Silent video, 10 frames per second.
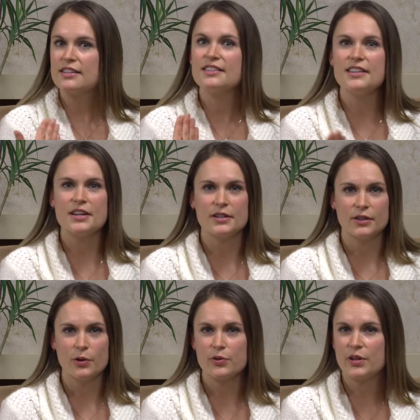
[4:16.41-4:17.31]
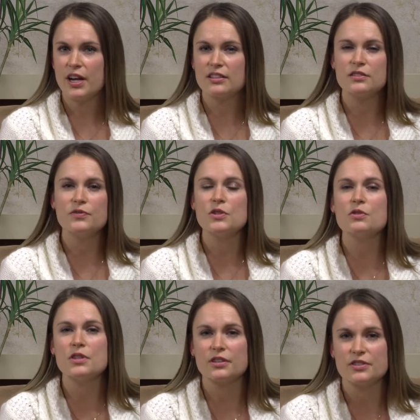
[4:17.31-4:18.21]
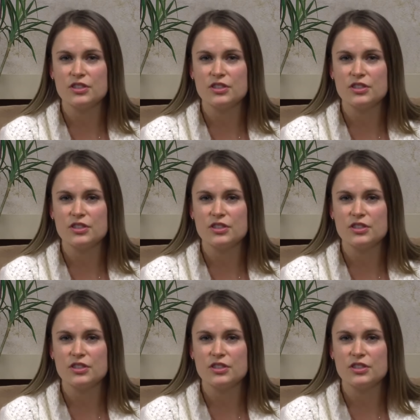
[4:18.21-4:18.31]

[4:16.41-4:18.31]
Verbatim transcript: year or the next few years